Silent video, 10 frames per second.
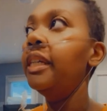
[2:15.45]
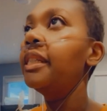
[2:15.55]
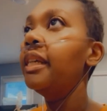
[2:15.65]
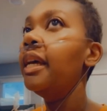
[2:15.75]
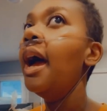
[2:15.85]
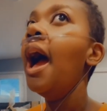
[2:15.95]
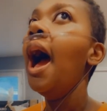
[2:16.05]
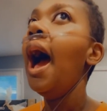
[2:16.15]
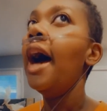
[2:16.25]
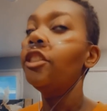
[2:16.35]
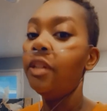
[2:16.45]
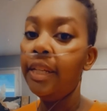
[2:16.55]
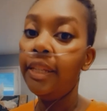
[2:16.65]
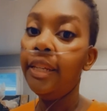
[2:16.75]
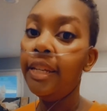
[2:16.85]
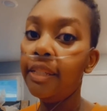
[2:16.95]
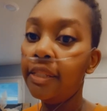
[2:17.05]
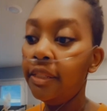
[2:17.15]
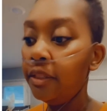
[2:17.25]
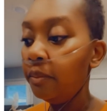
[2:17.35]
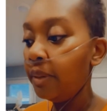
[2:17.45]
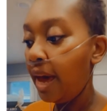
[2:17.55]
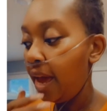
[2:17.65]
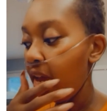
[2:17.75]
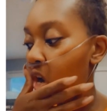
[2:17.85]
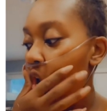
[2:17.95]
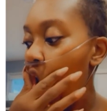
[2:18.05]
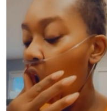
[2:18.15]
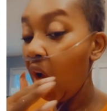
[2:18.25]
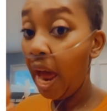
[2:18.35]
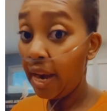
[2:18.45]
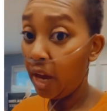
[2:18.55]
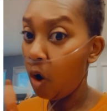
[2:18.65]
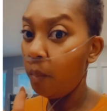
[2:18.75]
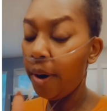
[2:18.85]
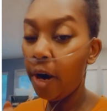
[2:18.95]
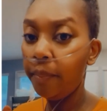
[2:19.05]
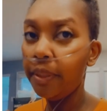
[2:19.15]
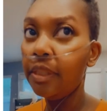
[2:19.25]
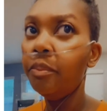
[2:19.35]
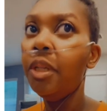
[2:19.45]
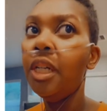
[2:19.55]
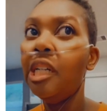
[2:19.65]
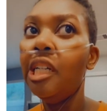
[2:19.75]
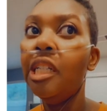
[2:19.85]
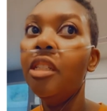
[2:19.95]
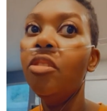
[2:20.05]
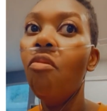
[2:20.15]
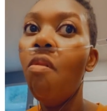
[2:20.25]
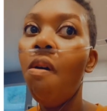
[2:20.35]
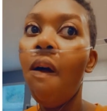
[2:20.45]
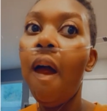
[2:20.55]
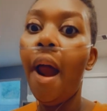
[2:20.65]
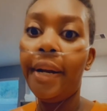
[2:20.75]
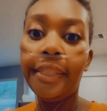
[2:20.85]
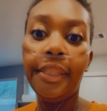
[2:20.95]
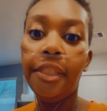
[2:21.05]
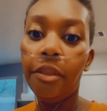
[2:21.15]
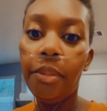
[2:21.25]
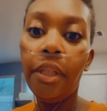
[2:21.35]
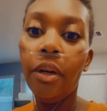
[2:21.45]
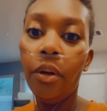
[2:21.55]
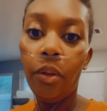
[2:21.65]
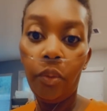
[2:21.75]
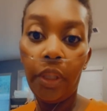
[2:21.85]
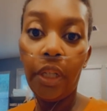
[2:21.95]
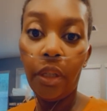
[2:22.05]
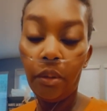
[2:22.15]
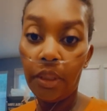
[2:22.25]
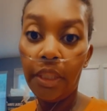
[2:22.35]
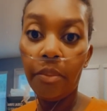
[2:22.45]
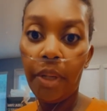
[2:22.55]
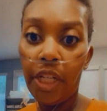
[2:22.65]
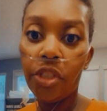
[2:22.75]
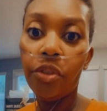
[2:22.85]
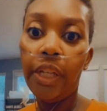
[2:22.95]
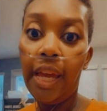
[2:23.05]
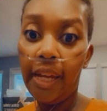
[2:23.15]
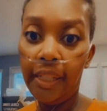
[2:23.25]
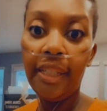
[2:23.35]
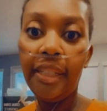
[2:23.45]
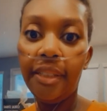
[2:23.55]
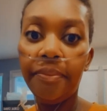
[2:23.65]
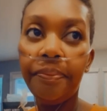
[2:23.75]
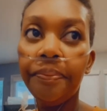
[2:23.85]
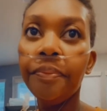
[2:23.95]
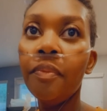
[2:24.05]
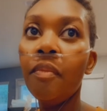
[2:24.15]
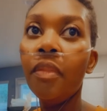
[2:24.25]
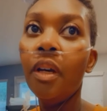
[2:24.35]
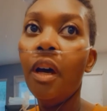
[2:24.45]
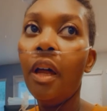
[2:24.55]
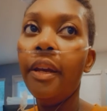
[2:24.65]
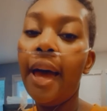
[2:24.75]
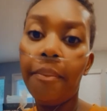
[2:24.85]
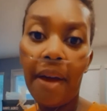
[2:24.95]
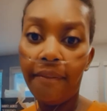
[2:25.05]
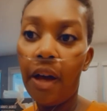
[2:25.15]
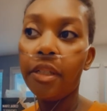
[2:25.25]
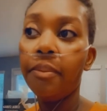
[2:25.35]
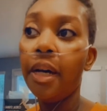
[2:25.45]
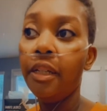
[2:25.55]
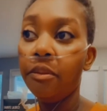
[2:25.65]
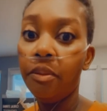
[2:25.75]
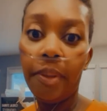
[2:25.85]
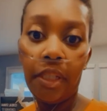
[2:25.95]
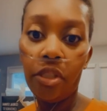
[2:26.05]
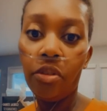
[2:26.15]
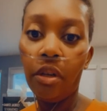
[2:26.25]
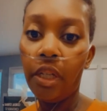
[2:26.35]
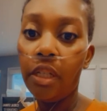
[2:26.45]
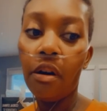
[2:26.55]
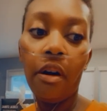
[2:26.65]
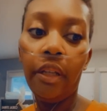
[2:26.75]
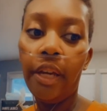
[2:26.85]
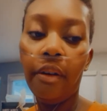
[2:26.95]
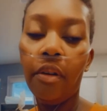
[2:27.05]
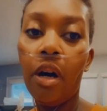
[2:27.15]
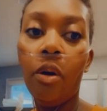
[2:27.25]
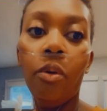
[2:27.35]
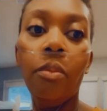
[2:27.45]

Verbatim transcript: See, I tried to let it slip like kind of like on purpose because I tend to be the only one that goes in the pantry and clean it. Now I'm not faulting my husband because you know he's hardly ever home.